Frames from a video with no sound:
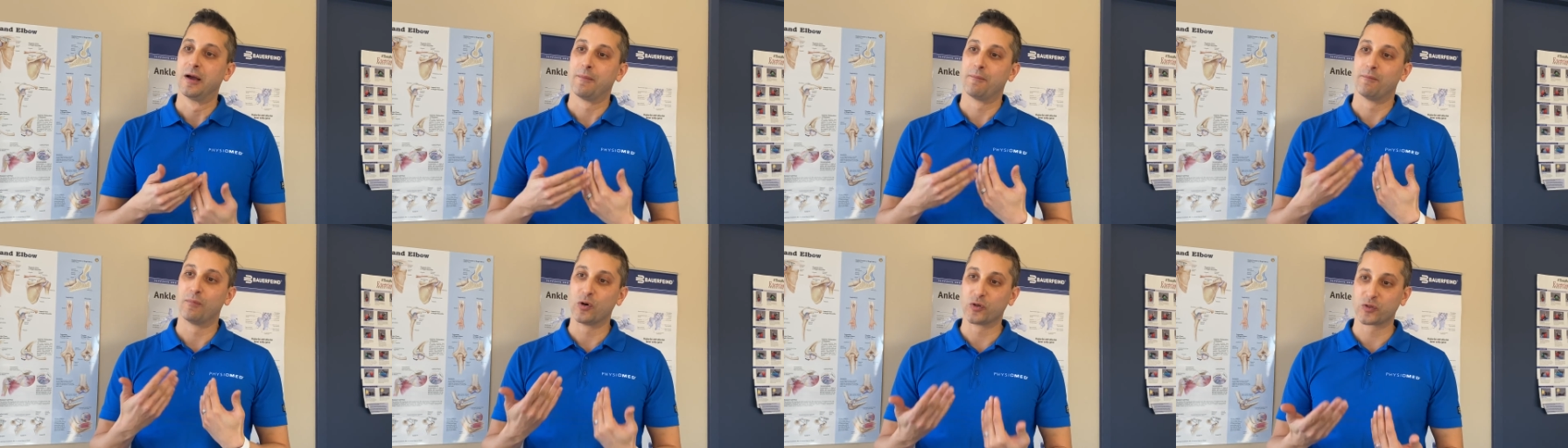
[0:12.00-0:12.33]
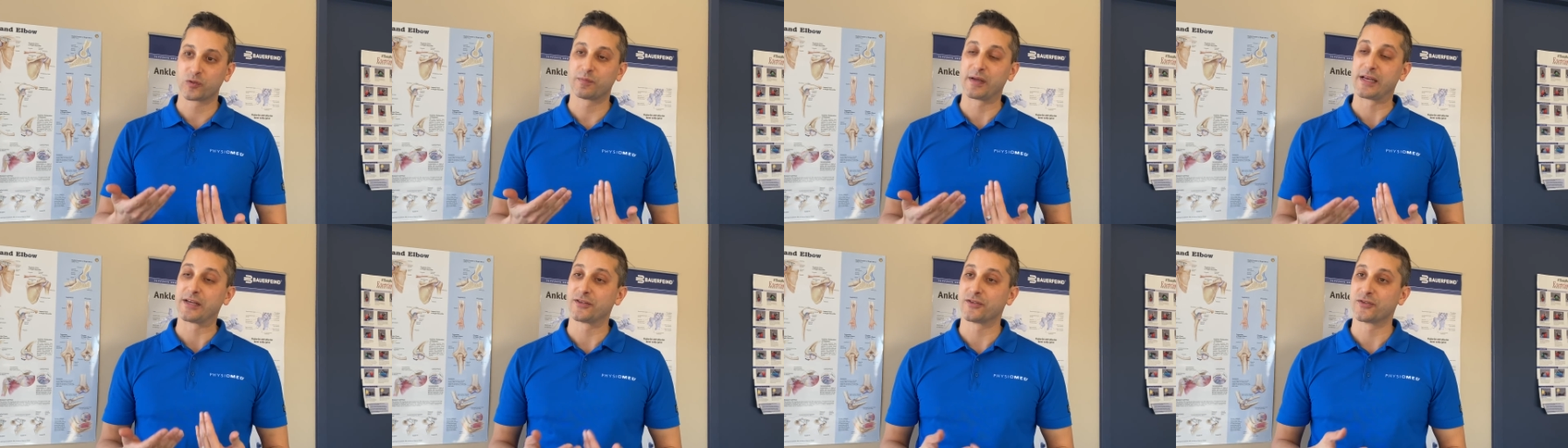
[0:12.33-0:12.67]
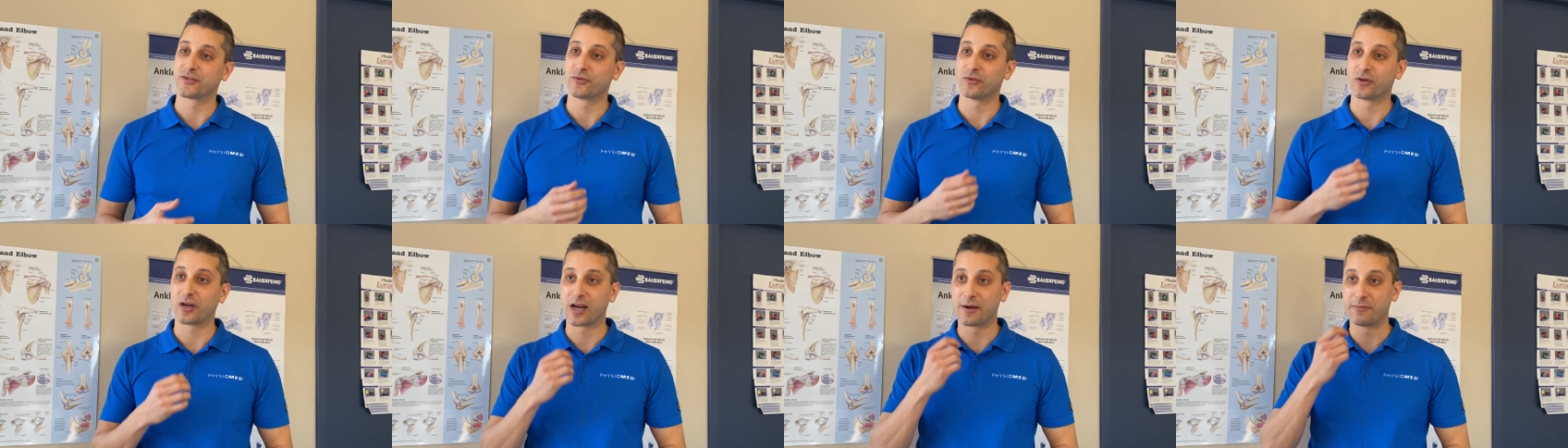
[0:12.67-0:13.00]
Most
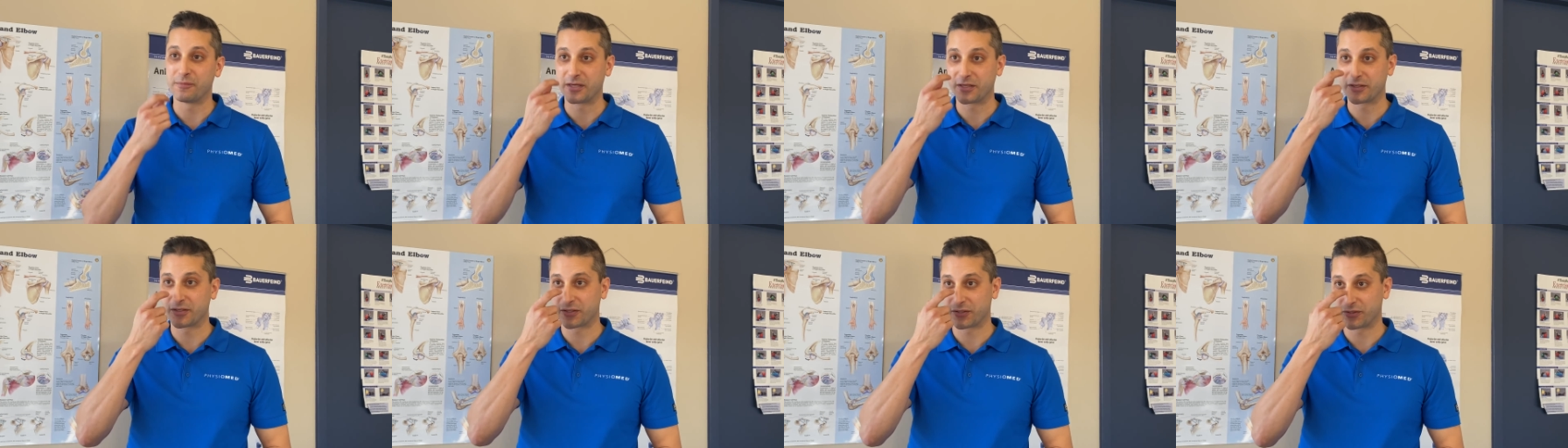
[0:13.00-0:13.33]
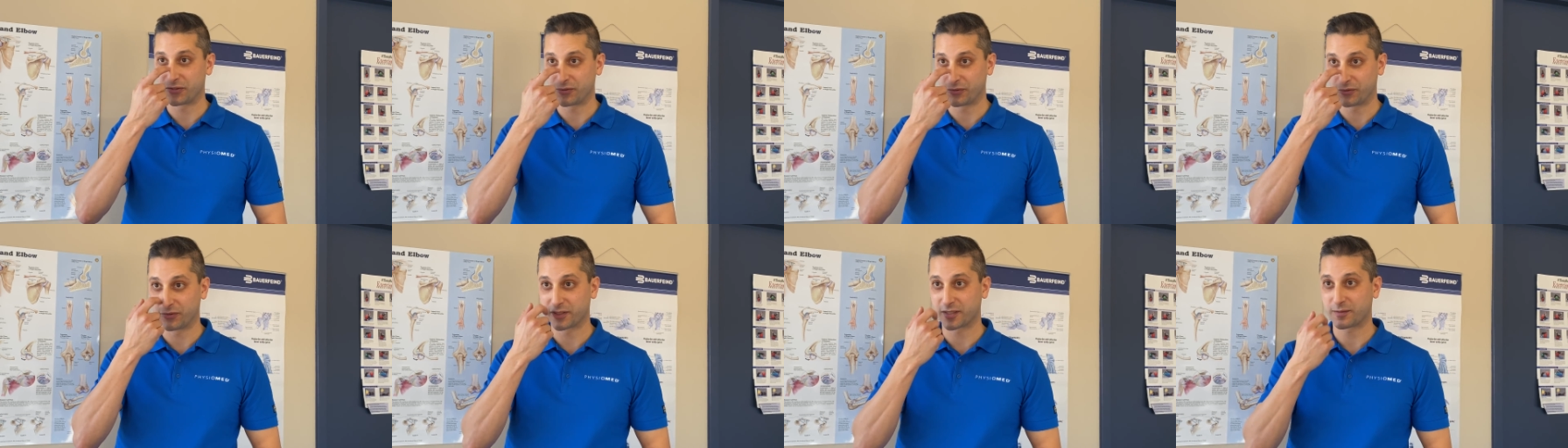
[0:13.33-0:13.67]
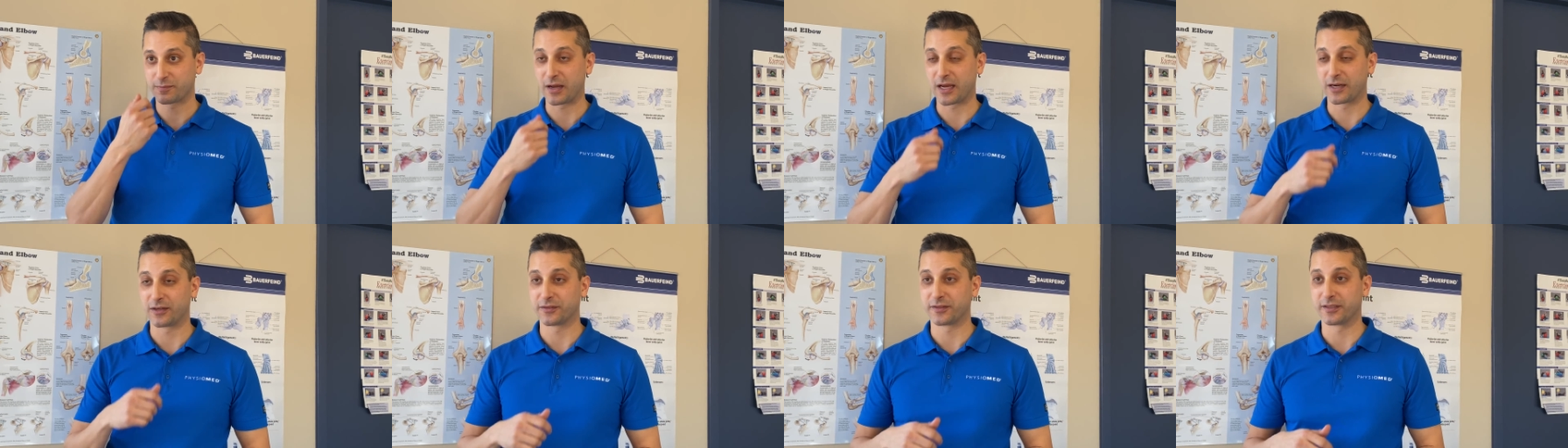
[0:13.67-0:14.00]
patients who come in to do the
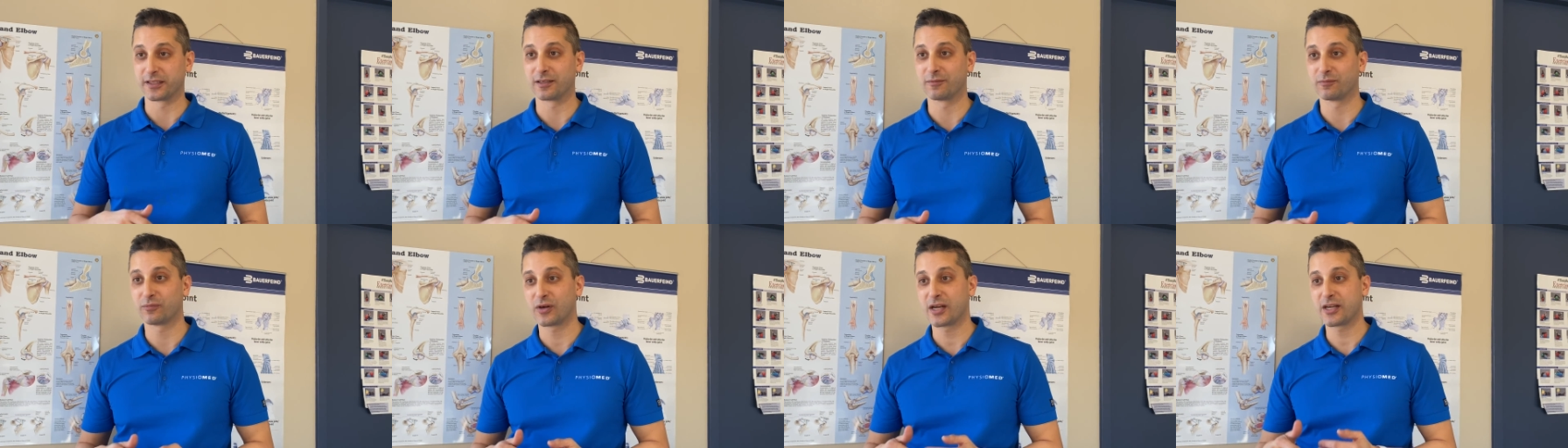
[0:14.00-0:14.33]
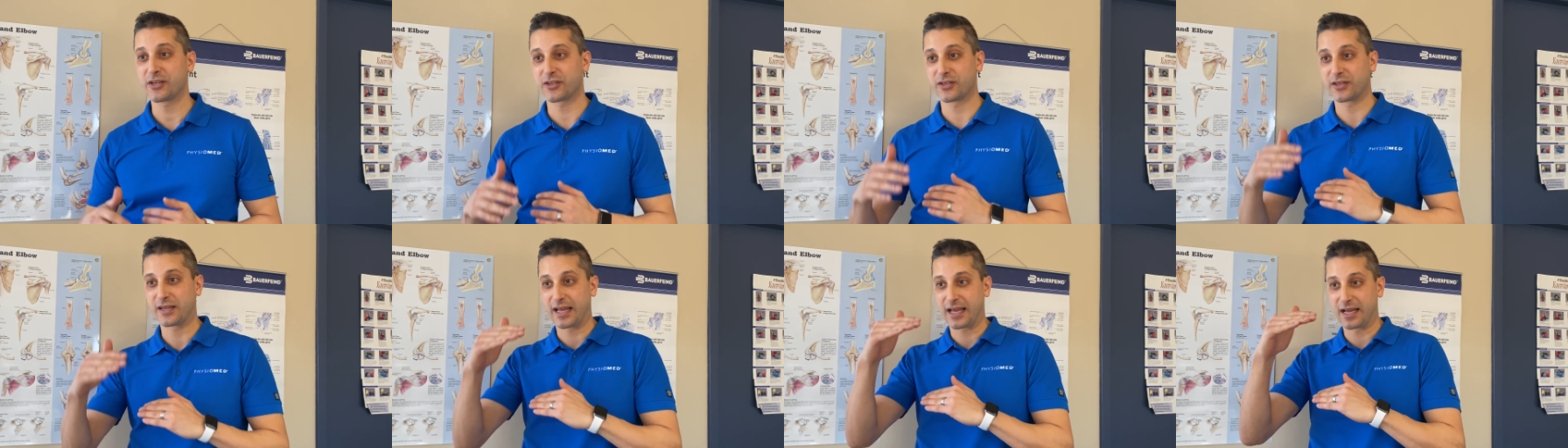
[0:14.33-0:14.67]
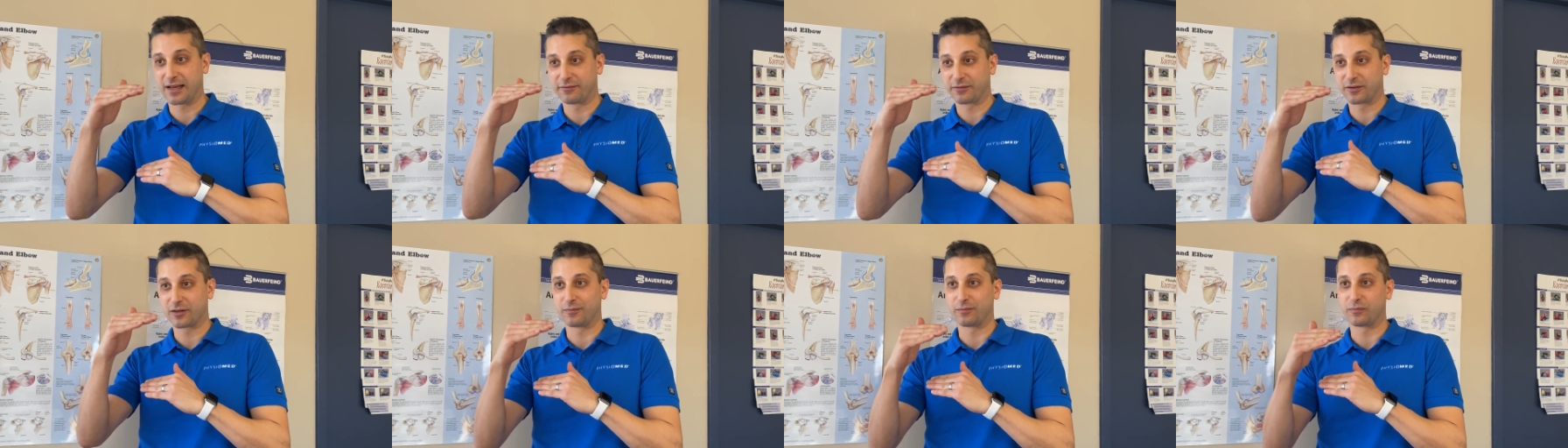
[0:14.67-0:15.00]
spinal decompression
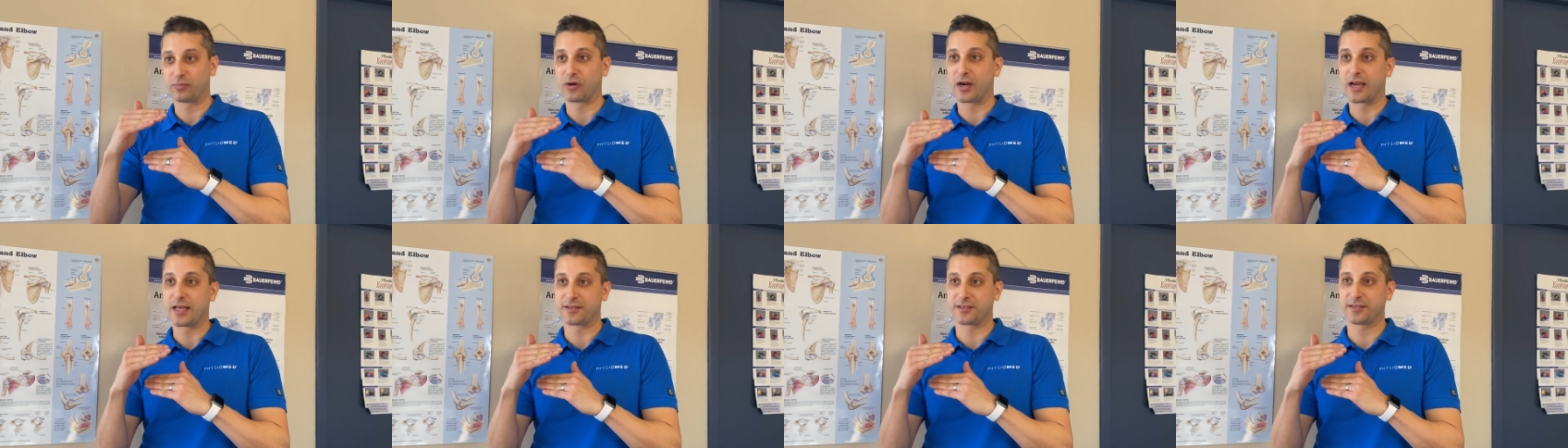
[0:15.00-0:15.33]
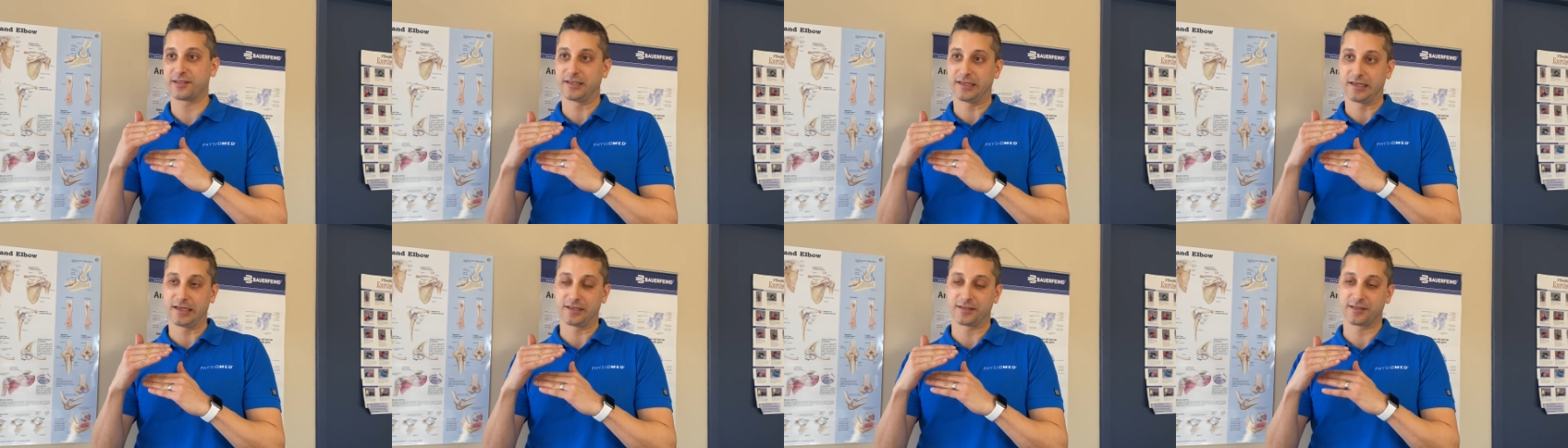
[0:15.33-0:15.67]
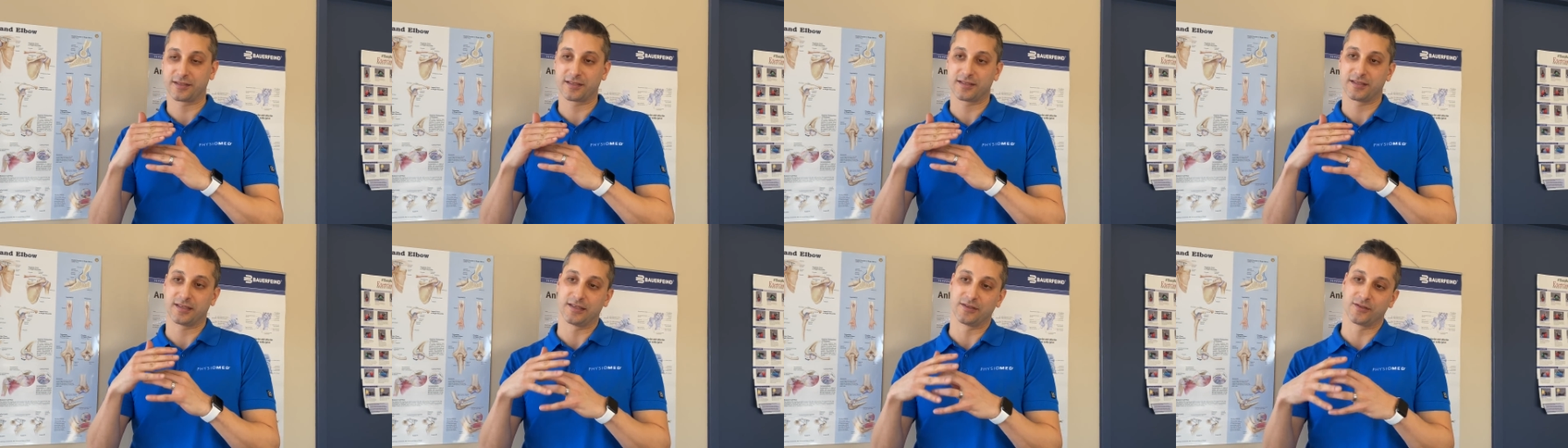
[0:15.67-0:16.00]
have compressed discs,